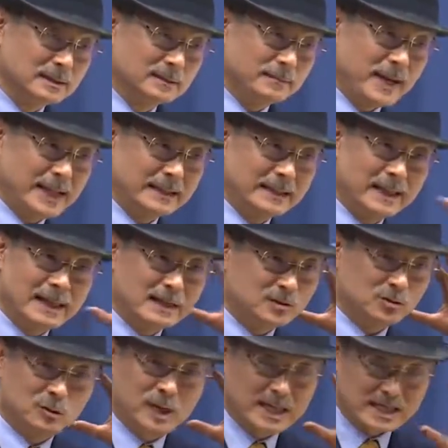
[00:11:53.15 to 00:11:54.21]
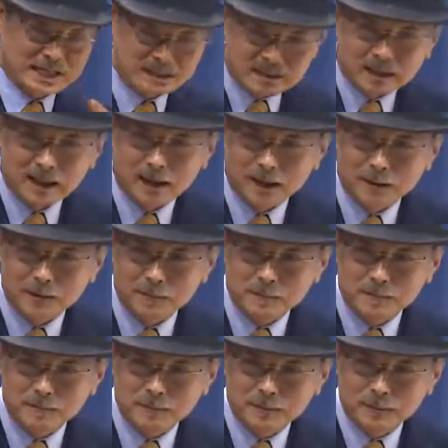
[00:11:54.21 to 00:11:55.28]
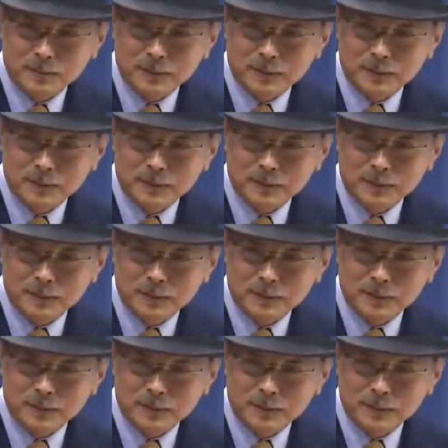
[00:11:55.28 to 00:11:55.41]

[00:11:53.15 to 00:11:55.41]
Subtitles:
this business has potential.